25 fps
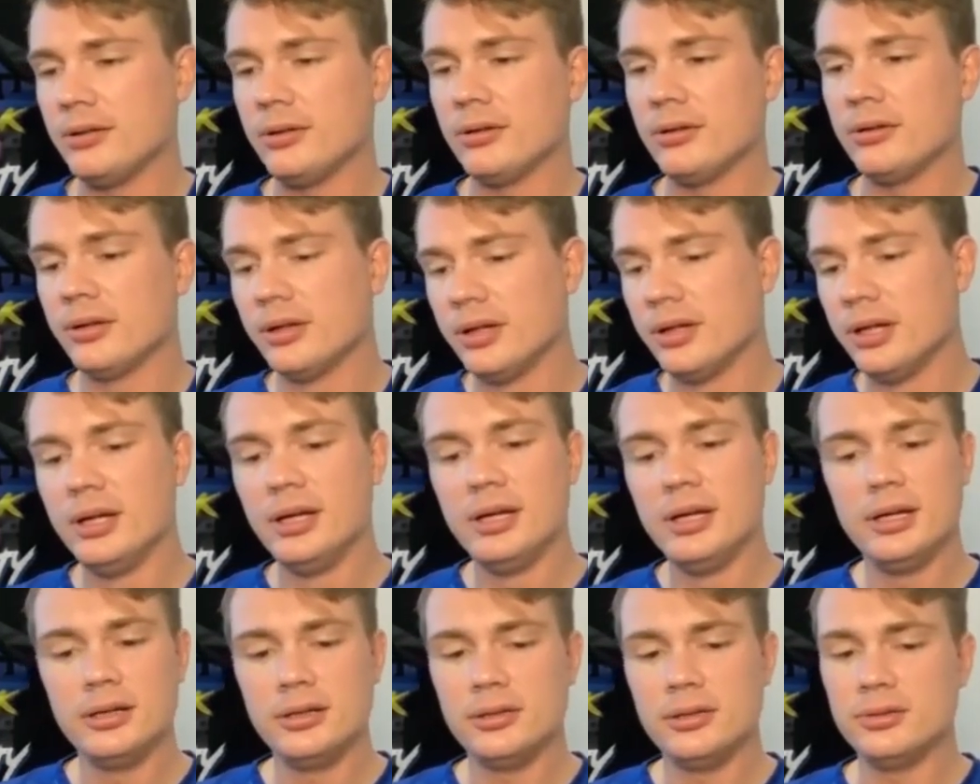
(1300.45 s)
And you're,
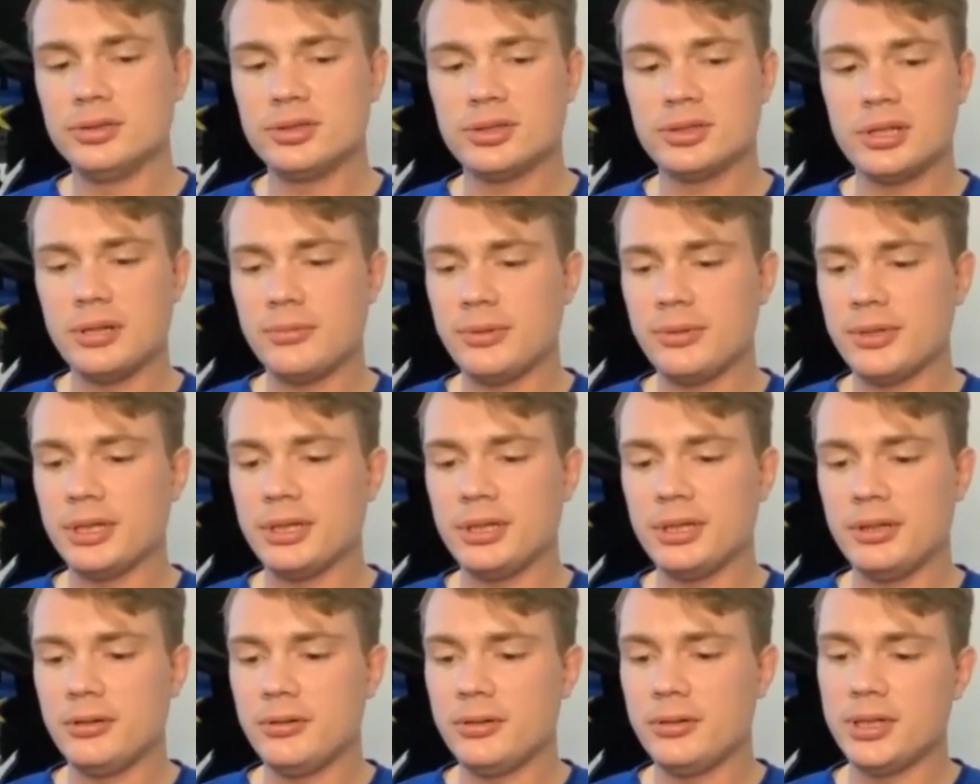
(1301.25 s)
You just got to be
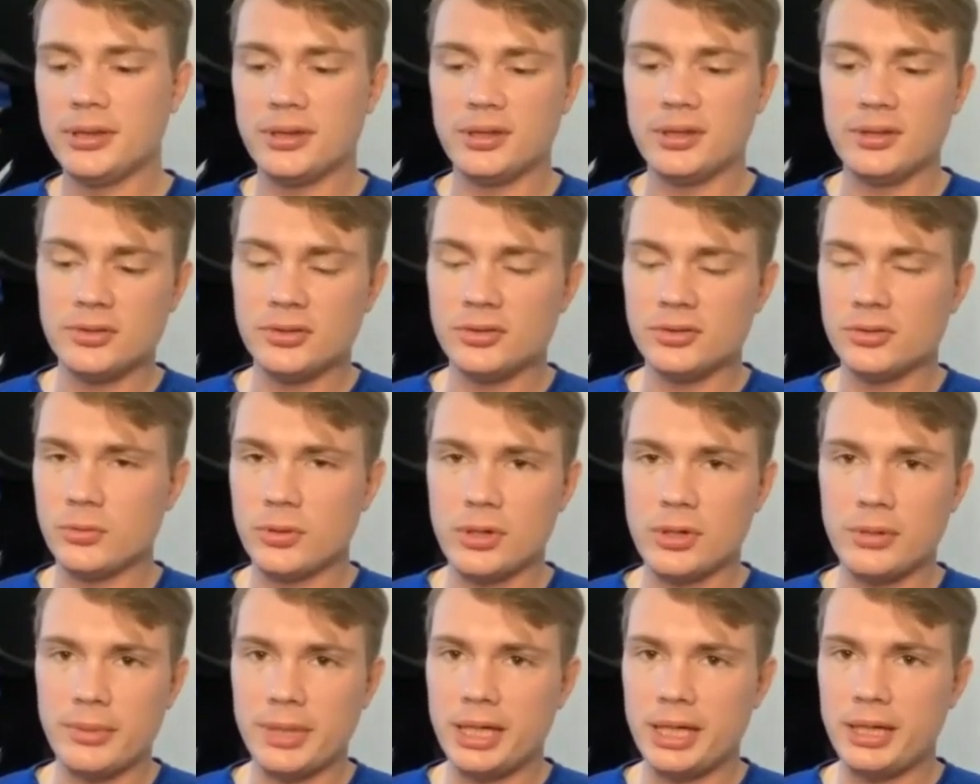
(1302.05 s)
like, you know what? This is
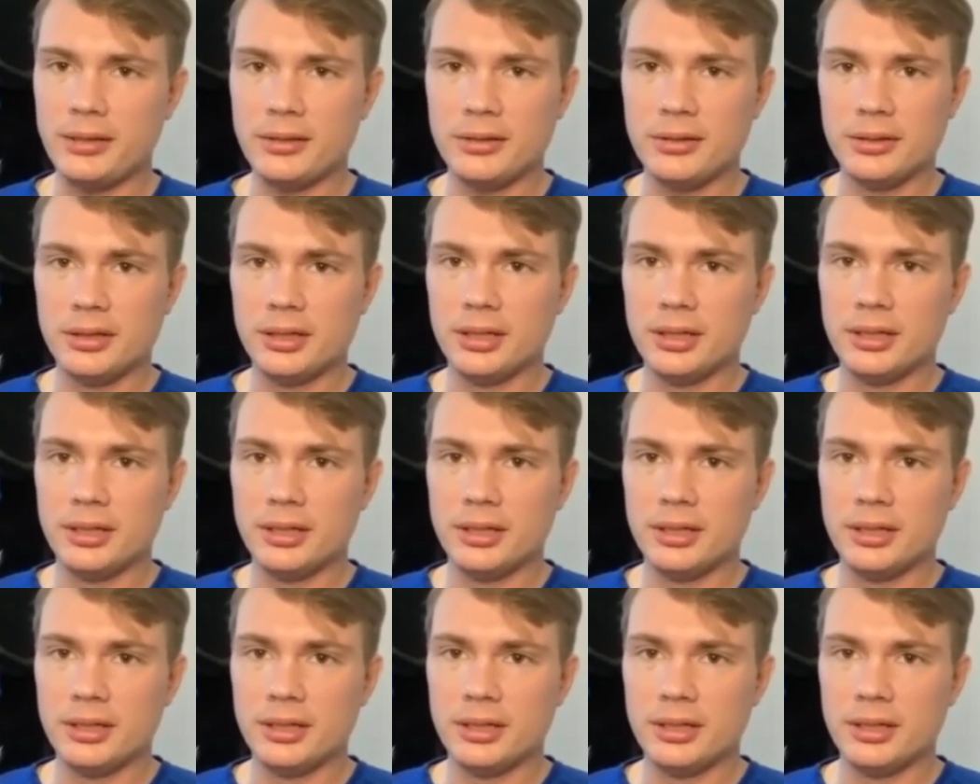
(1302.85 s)
where I'm at.